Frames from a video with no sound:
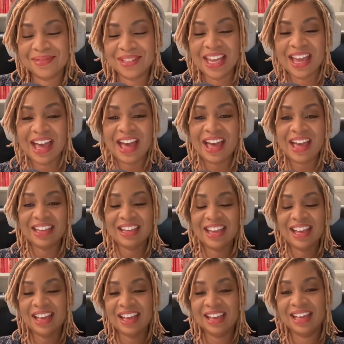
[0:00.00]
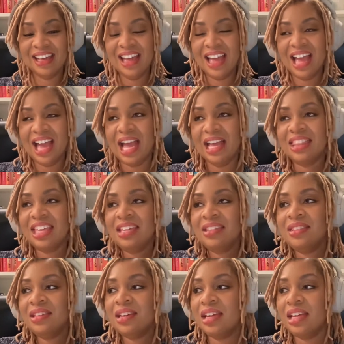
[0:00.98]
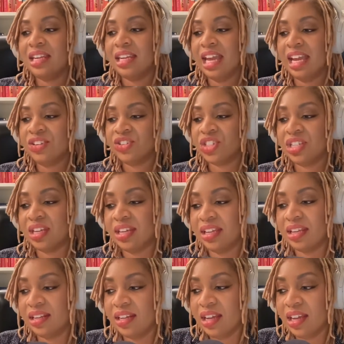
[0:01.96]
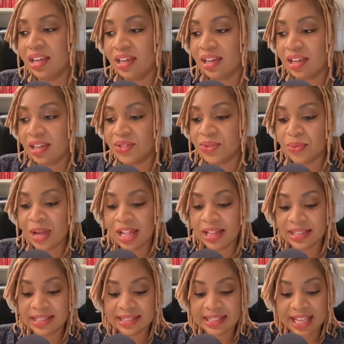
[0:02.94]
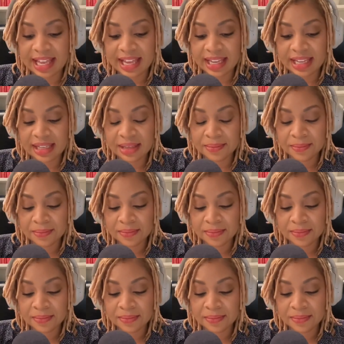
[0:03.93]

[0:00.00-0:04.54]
Yeah, yeah. I think the connection as well is like,